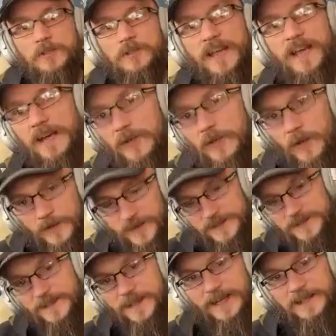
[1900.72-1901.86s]
So yeah, a lot of
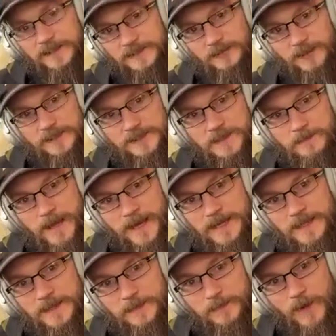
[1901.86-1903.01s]
these connections are actually
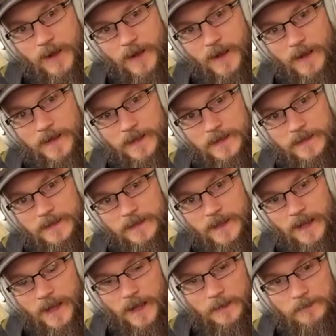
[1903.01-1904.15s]
made by
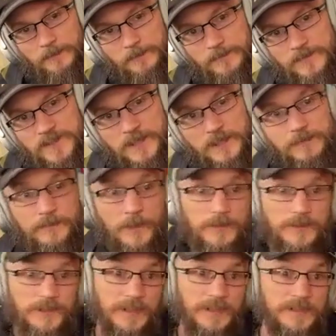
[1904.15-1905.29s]
um, Stephen
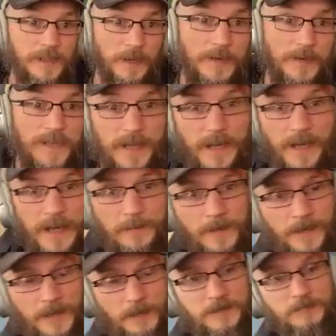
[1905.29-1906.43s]
Fulcher. So um,
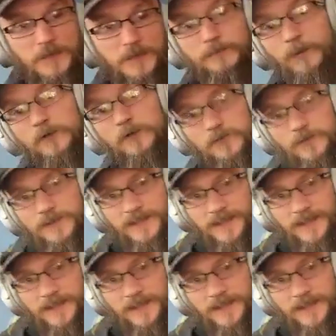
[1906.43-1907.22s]
I know he's written books on the